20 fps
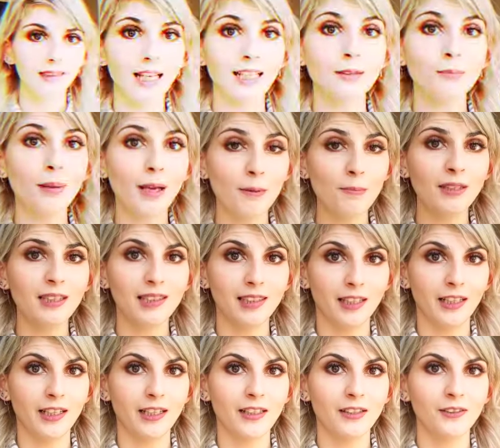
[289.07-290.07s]
That payment
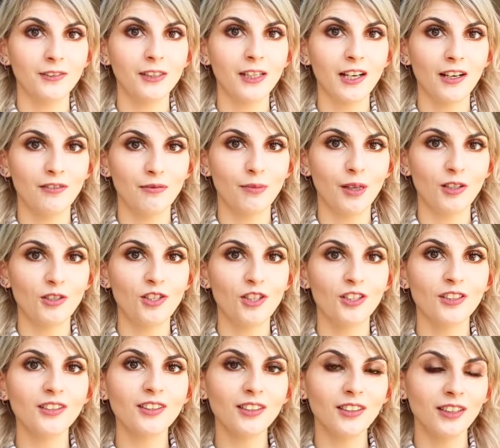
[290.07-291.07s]
link I've
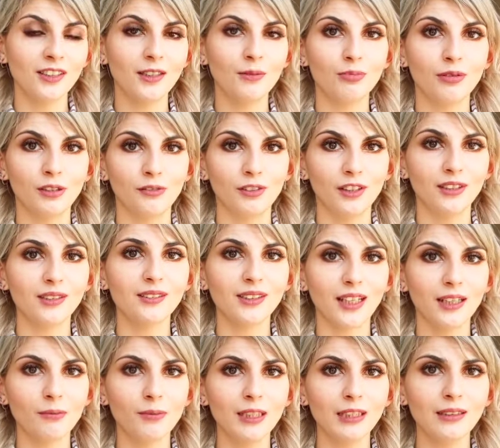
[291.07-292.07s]
mentioned in the previous
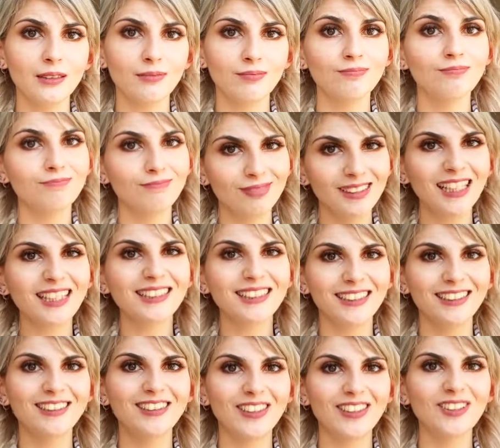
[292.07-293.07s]
segment, that
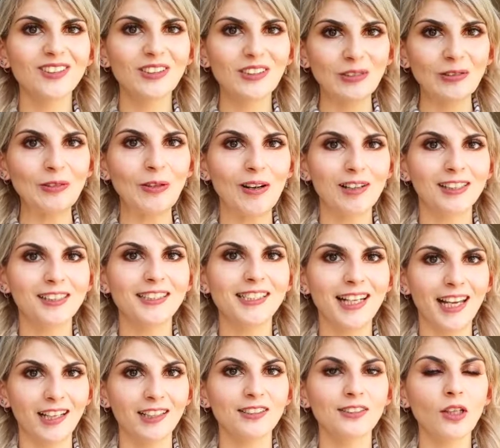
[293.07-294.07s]
takes us to our
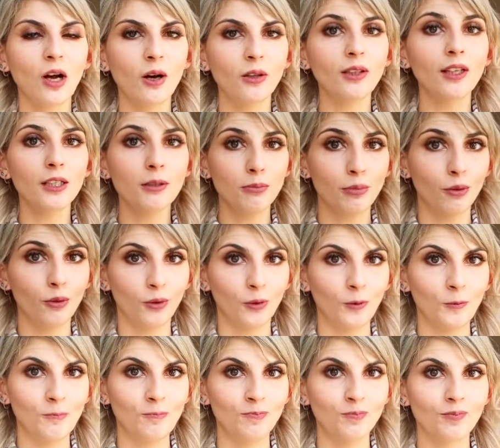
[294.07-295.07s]
next online
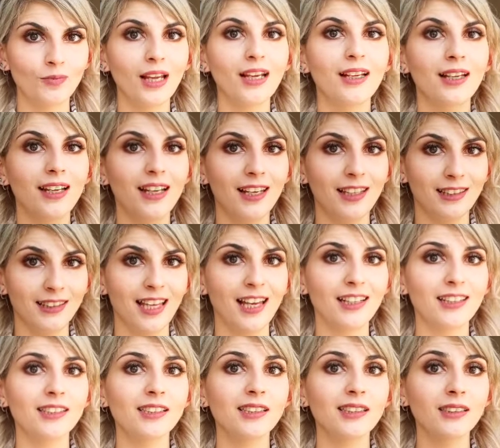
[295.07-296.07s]
portal, and that
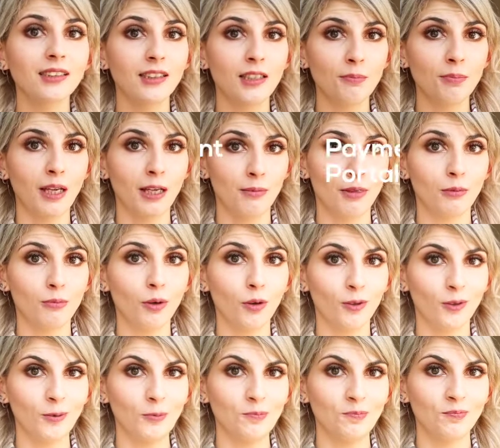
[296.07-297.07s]
is the payment
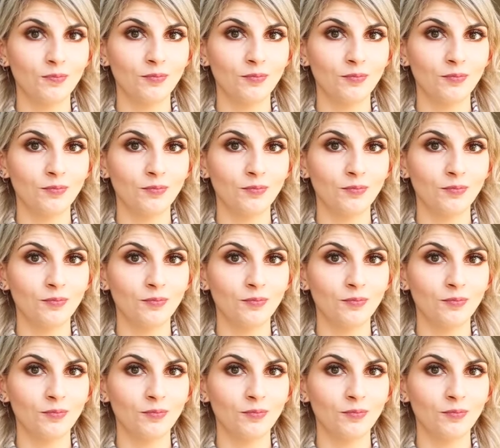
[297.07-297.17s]
portal.